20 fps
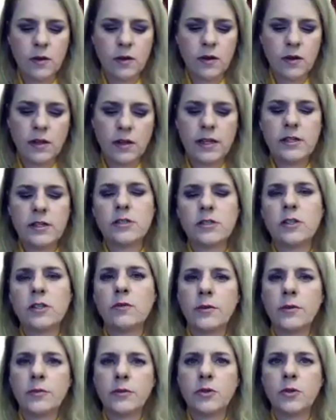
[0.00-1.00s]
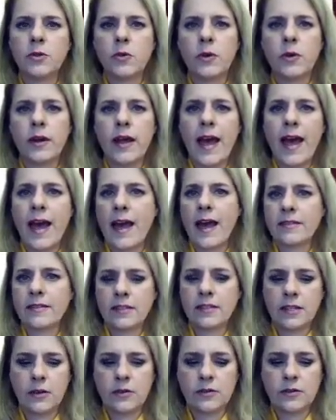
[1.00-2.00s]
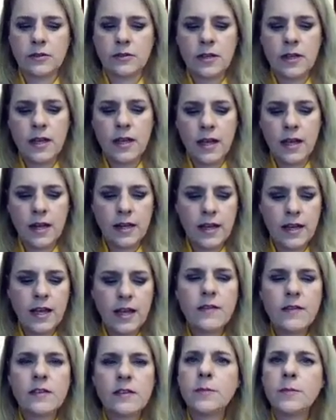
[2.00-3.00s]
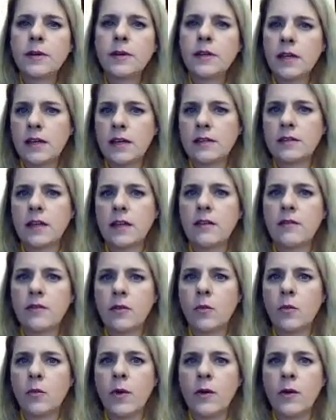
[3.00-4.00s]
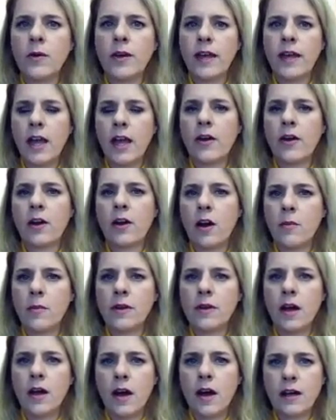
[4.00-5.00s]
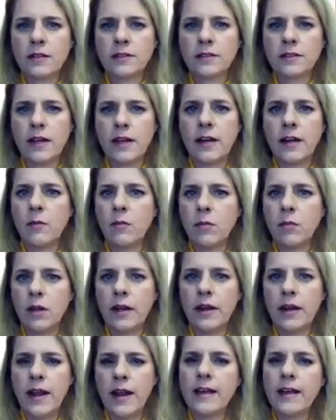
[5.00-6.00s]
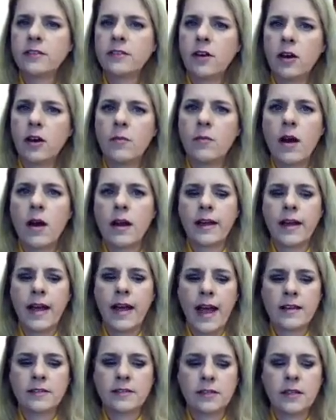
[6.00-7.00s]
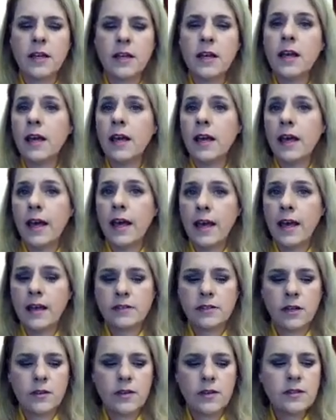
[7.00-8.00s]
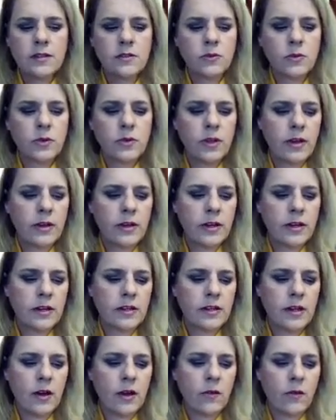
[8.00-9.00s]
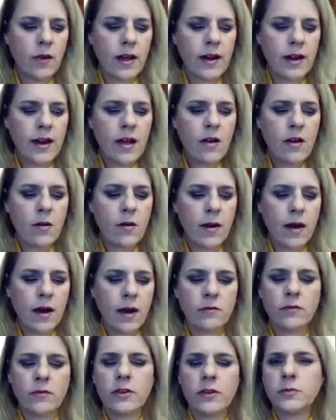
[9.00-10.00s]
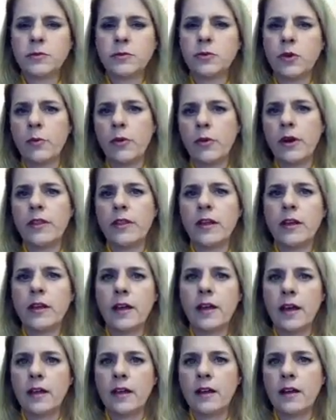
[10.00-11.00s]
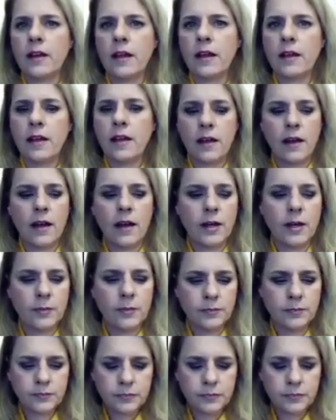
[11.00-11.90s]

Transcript: leads to respiratory acidosis. And again, this is because of the way we carry carbon dioxide in our blood as carbonic acid. And so this is really all you need to know right now about respiratory breathing and